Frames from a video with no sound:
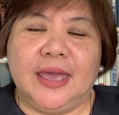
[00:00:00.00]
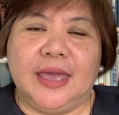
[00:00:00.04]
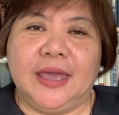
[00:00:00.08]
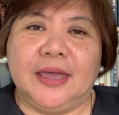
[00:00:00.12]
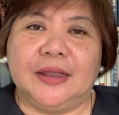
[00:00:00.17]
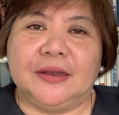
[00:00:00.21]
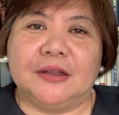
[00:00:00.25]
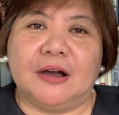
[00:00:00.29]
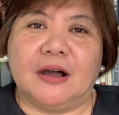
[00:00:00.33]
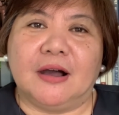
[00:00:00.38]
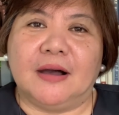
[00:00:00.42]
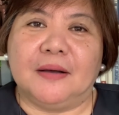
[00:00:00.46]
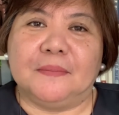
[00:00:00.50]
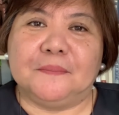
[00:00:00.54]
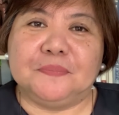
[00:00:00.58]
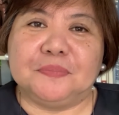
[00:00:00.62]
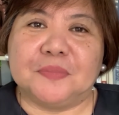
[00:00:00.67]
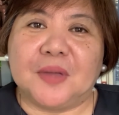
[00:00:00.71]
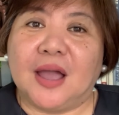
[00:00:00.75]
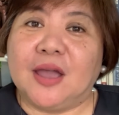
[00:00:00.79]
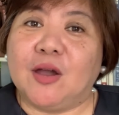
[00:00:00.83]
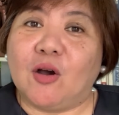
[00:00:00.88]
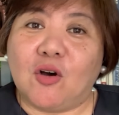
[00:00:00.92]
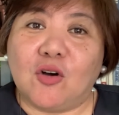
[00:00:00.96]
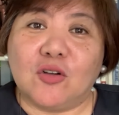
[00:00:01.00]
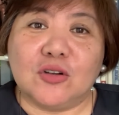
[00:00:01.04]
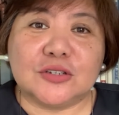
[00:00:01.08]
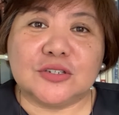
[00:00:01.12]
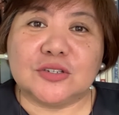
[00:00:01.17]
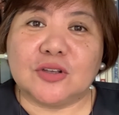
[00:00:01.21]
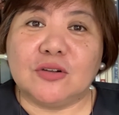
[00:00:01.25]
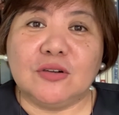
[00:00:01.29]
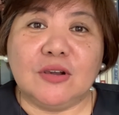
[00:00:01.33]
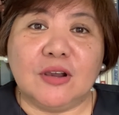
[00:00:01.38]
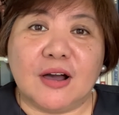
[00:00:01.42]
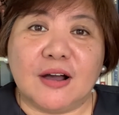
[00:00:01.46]
And I
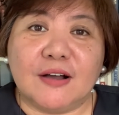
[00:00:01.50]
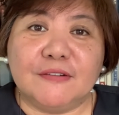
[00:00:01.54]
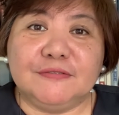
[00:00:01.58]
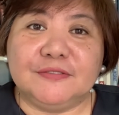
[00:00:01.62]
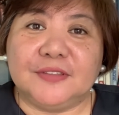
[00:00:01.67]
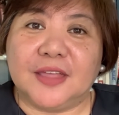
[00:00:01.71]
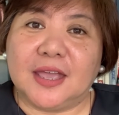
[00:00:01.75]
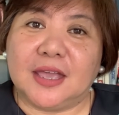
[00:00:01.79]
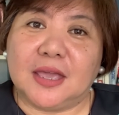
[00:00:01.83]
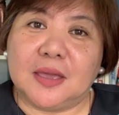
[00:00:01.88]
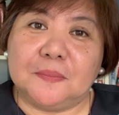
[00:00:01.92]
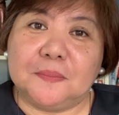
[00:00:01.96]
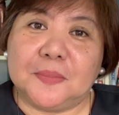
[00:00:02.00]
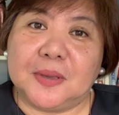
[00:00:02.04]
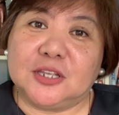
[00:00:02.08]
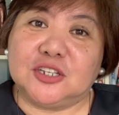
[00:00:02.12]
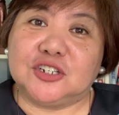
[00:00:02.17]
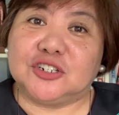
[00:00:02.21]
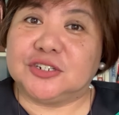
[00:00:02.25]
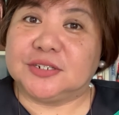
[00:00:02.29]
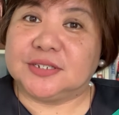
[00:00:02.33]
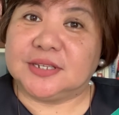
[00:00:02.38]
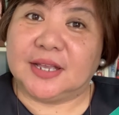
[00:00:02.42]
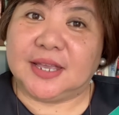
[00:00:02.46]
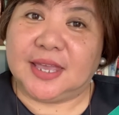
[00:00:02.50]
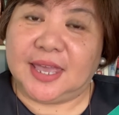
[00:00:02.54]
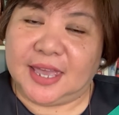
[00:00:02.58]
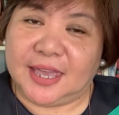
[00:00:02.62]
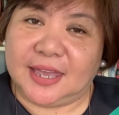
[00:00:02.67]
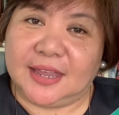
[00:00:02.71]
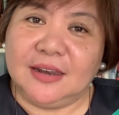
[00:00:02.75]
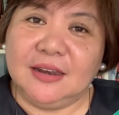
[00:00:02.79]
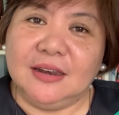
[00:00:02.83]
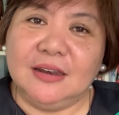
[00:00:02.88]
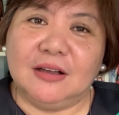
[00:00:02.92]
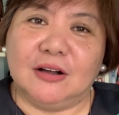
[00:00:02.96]
also love taking pictures
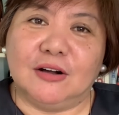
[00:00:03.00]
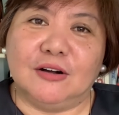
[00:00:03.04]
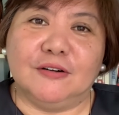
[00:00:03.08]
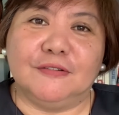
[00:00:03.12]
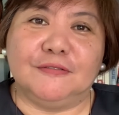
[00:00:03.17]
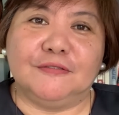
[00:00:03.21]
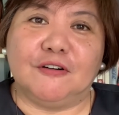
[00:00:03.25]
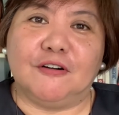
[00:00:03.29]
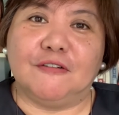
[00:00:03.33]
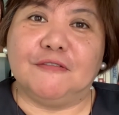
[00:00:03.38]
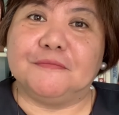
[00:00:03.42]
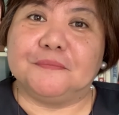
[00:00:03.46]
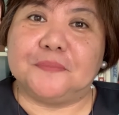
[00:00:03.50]
again of